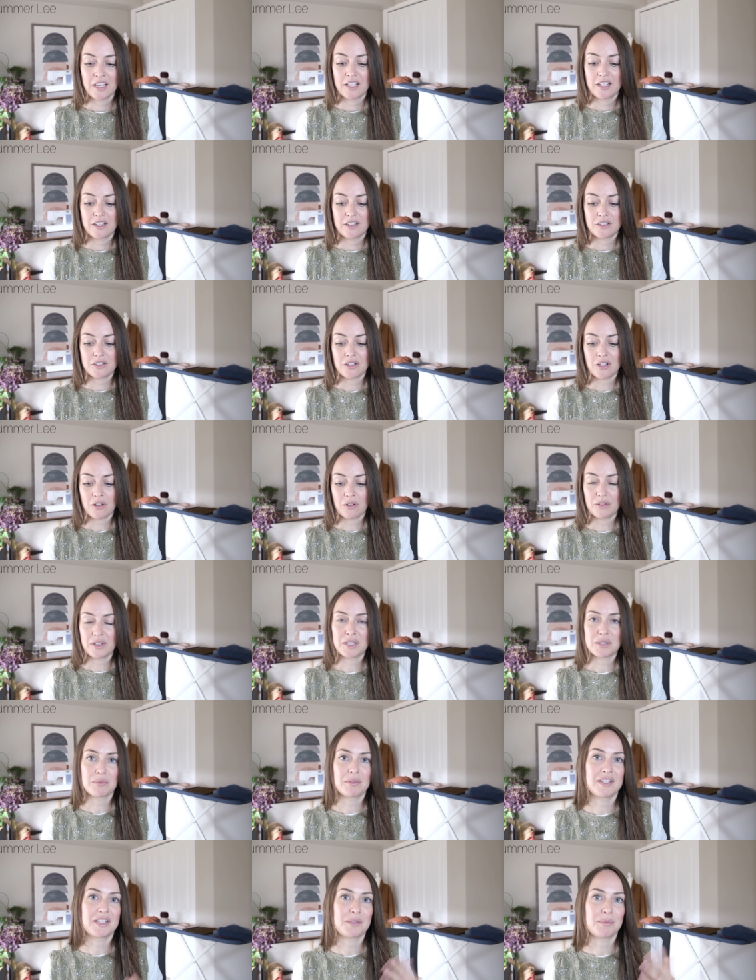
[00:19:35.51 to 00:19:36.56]
So this
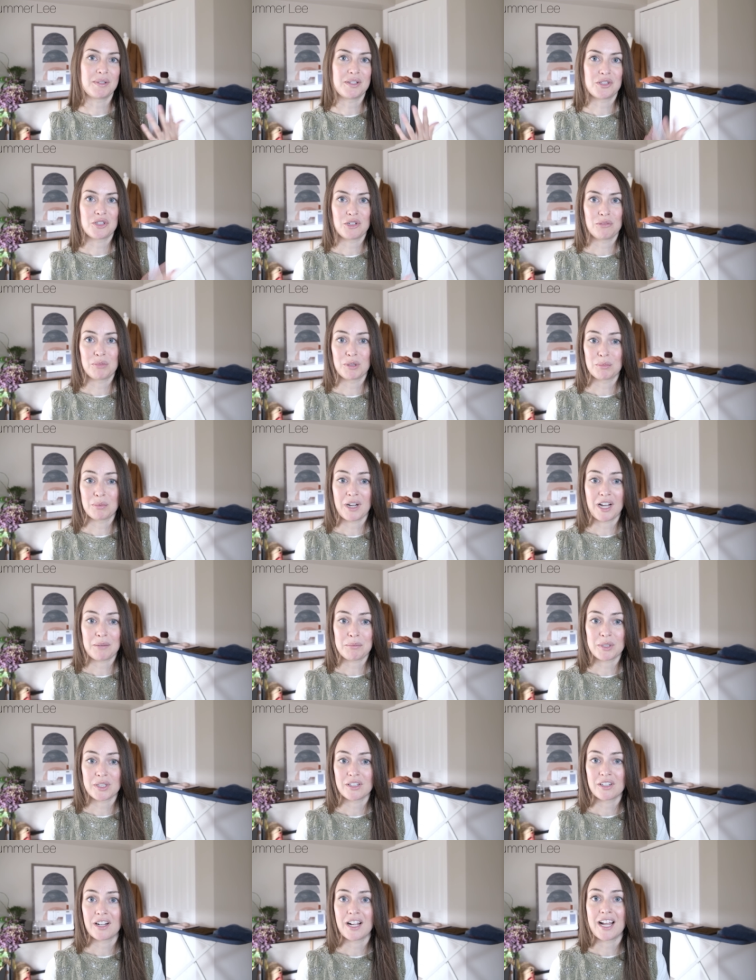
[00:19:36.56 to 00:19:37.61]
one has been super
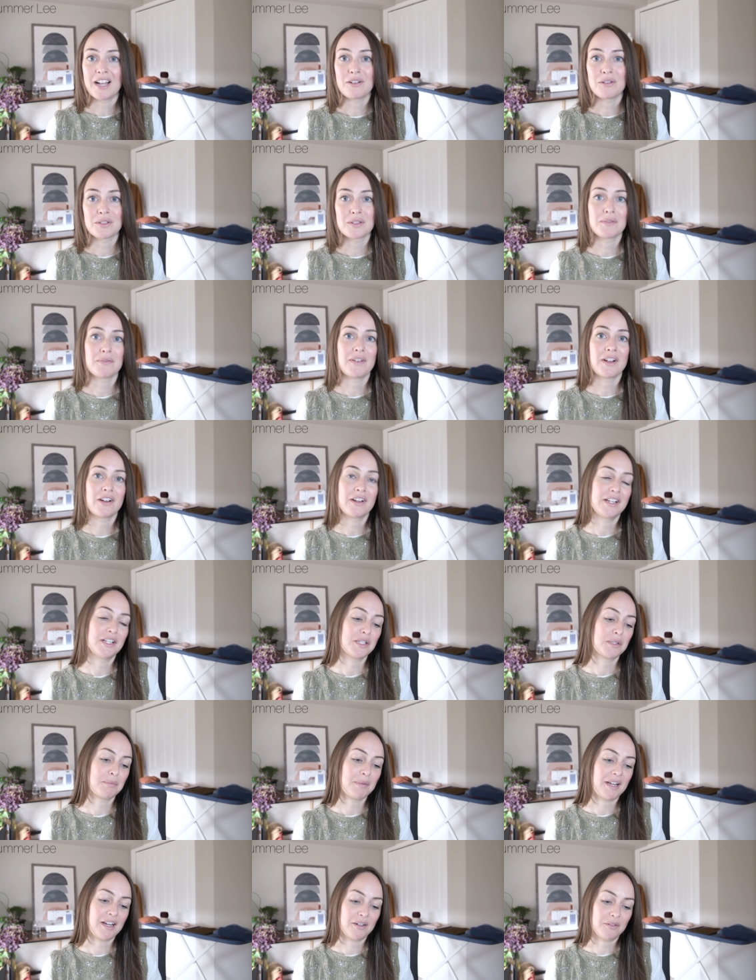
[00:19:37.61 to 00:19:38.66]
popular. I was very
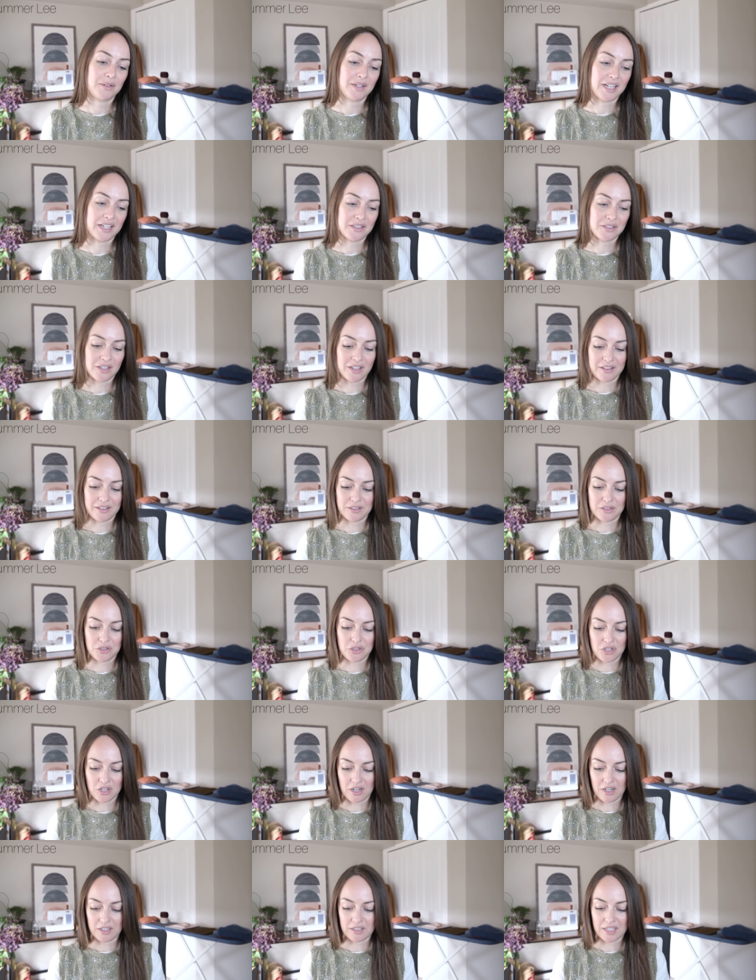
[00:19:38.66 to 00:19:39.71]
inspired when I saw this
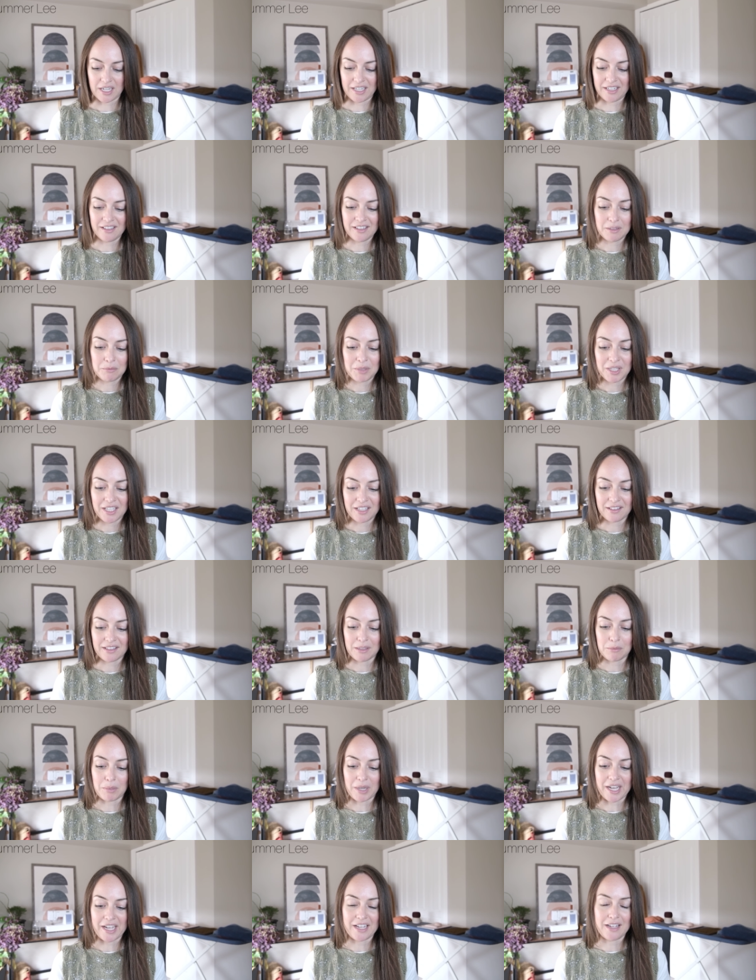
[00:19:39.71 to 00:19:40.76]
chart. I didn't immediately
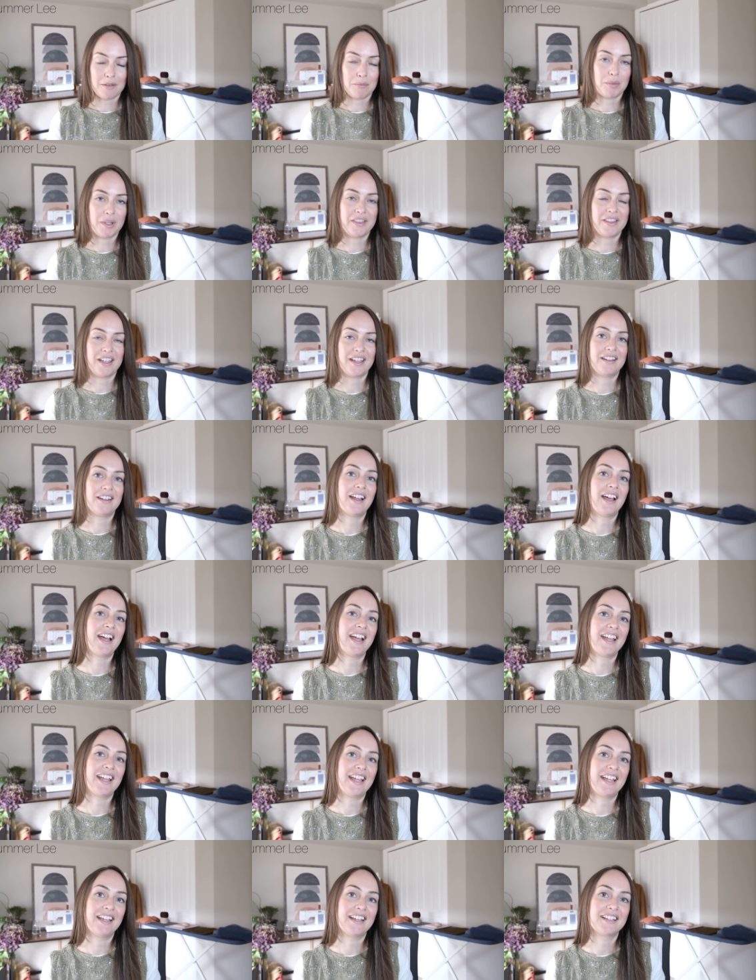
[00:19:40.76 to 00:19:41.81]
buy it, but then I